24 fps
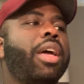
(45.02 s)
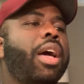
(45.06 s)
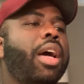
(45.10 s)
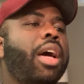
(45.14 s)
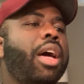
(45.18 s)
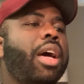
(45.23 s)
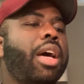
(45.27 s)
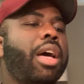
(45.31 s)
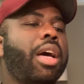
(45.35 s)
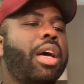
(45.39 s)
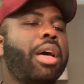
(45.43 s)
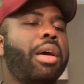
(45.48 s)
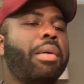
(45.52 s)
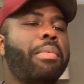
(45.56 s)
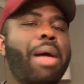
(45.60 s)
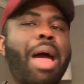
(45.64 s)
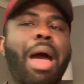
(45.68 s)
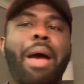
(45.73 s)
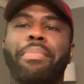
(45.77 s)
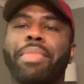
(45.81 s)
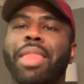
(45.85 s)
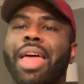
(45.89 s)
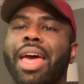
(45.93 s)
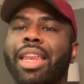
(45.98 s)

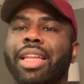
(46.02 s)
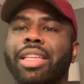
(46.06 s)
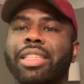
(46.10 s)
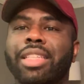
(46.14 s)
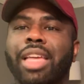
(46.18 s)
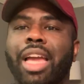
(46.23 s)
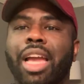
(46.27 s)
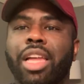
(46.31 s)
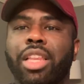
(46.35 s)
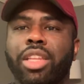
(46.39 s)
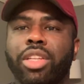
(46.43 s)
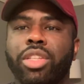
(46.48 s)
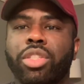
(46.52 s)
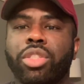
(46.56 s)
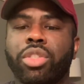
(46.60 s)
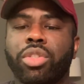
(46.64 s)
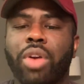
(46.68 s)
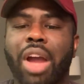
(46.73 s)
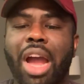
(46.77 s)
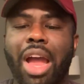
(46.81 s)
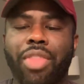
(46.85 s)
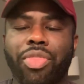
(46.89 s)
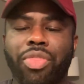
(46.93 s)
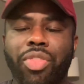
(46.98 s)
I'm not exactly
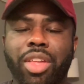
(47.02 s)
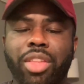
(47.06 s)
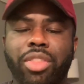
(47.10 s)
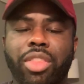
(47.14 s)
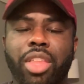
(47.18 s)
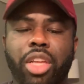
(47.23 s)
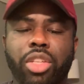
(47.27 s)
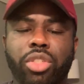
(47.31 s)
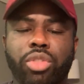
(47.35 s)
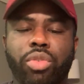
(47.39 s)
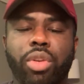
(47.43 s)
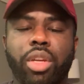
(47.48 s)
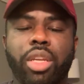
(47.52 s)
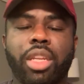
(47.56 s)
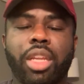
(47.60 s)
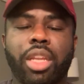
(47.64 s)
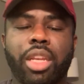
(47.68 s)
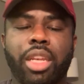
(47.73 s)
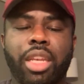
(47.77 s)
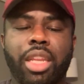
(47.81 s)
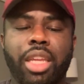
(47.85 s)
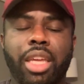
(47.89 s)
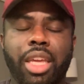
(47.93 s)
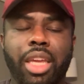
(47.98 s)
sure. I think that
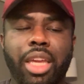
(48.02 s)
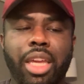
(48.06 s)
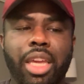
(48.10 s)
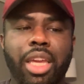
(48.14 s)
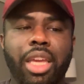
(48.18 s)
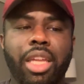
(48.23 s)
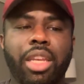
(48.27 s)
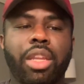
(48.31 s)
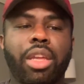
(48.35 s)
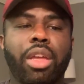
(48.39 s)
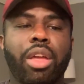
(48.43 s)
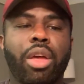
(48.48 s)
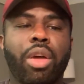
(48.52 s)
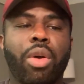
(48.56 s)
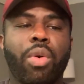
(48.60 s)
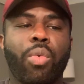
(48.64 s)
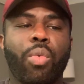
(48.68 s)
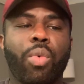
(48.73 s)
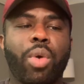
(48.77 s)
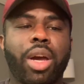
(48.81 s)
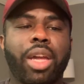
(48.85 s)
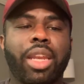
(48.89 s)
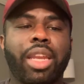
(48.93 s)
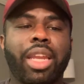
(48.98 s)
Trina did
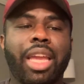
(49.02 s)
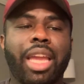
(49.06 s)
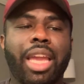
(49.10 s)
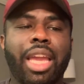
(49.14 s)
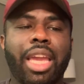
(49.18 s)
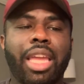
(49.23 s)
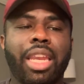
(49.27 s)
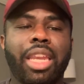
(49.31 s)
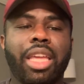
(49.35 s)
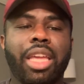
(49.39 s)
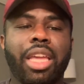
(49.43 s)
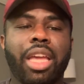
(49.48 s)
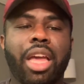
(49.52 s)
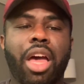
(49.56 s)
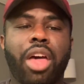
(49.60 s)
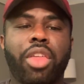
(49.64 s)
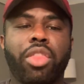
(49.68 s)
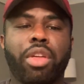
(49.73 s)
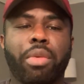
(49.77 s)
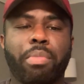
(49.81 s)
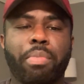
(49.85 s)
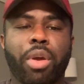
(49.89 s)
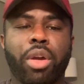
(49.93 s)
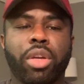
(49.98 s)
what any
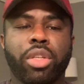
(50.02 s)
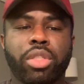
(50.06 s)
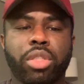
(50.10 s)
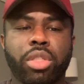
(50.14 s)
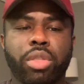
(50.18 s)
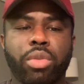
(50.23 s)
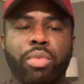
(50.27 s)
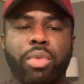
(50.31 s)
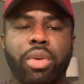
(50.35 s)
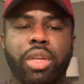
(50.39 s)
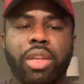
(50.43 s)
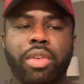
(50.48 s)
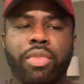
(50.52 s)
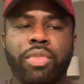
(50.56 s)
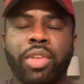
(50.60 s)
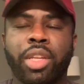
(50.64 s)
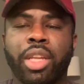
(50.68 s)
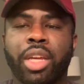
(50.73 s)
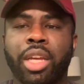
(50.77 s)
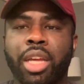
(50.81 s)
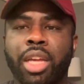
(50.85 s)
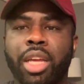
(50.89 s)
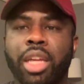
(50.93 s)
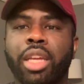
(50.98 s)
other person would have
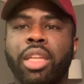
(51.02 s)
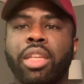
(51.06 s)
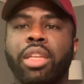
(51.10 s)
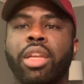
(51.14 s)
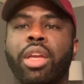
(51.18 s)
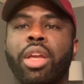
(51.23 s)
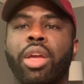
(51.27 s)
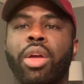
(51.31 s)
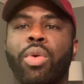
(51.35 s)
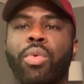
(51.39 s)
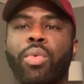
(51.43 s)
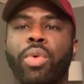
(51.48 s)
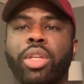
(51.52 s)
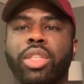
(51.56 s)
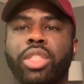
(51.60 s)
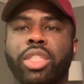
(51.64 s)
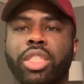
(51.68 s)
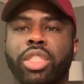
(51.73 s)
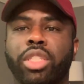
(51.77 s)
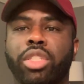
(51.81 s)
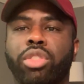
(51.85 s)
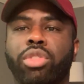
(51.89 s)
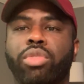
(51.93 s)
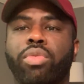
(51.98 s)
done, which
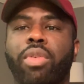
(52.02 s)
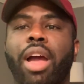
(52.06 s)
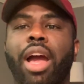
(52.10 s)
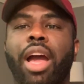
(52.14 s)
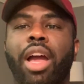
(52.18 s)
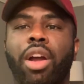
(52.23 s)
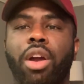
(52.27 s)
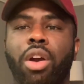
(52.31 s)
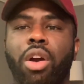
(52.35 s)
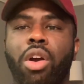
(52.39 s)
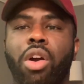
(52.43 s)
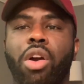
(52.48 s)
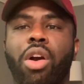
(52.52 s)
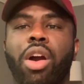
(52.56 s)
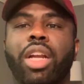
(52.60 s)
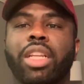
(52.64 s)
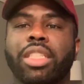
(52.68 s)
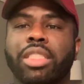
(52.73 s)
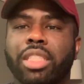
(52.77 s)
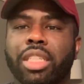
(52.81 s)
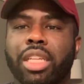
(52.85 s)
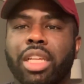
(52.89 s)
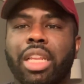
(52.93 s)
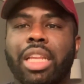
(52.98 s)
is try her
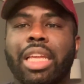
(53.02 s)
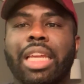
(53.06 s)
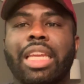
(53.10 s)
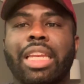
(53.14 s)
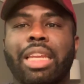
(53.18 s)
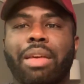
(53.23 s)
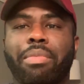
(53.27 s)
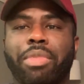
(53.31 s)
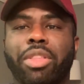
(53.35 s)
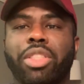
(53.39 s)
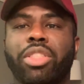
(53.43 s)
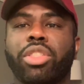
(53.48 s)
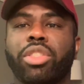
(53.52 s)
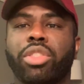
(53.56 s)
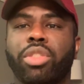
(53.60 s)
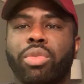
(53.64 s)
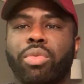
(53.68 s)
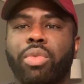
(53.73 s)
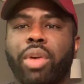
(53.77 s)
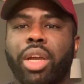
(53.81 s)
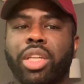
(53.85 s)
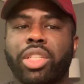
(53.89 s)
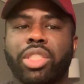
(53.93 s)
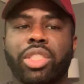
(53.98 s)
hardest to clean up the
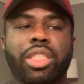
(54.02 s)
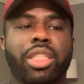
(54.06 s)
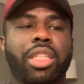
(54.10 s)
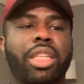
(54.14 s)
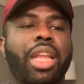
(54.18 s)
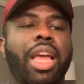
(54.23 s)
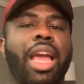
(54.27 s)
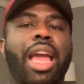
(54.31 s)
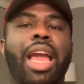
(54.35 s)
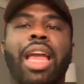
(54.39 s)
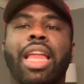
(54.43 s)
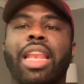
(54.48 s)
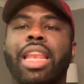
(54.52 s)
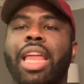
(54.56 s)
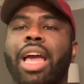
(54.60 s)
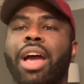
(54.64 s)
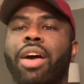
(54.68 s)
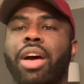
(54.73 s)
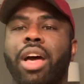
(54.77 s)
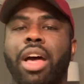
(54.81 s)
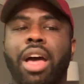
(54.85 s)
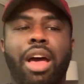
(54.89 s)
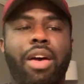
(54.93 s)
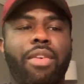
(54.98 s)
situation.
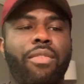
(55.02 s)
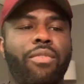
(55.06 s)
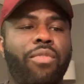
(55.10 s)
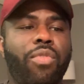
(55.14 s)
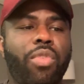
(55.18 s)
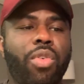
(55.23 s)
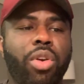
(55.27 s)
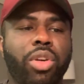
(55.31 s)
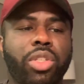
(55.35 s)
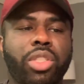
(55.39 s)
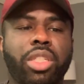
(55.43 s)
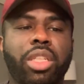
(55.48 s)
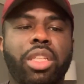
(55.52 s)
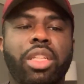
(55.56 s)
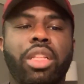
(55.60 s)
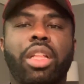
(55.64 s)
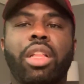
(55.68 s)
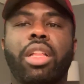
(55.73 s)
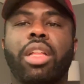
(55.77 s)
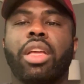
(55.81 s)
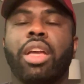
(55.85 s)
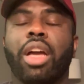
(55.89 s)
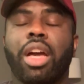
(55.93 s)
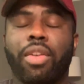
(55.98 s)
Now,
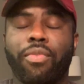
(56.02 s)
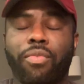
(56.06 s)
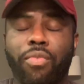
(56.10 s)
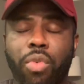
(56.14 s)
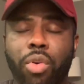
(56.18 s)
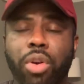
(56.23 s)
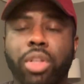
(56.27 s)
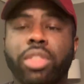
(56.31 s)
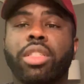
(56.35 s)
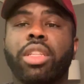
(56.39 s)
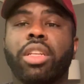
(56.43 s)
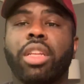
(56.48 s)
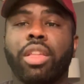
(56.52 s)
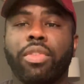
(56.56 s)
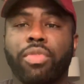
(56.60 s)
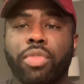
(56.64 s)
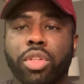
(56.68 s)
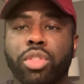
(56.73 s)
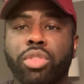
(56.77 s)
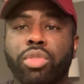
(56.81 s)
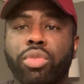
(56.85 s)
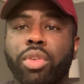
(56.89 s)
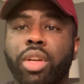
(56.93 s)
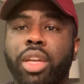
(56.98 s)
unfortunately
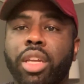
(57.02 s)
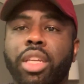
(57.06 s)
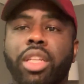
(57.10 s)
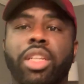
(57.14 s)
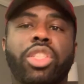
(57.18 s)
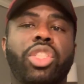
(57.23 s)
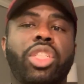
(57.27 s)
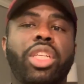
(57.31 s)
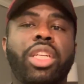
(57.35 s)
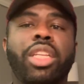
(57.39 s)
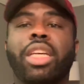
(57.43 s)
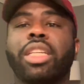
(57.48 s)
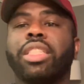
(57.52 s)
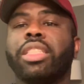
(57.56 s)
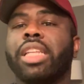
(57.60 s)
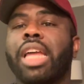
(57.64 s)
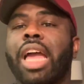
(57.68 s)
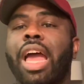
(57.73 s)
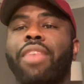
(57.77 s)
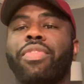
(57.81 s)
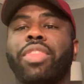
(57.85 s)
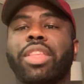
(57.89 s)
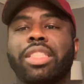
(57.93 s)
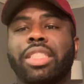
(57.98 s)
for Trina, she doesn't
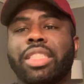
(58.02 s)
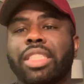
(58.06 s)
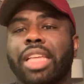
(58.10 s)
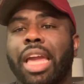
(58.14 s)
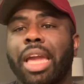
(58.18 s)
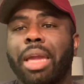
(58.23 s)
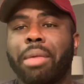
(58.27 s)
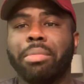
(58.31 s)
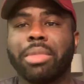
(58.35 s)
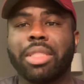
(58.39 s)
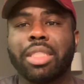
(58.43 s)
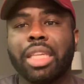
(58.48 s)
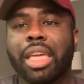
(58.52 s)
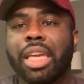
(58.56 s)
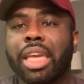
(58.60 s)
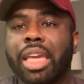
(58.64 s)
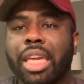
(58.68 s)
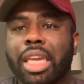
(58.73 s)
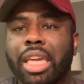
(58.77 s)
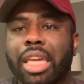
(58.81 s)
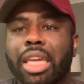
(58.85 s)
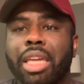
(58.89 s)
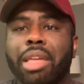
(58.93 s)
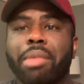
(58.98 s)
have the same
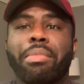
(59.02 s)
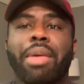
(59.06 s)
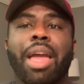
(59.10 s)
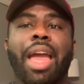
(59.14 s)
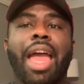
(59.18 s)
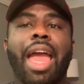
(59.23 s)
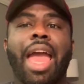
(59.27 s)
team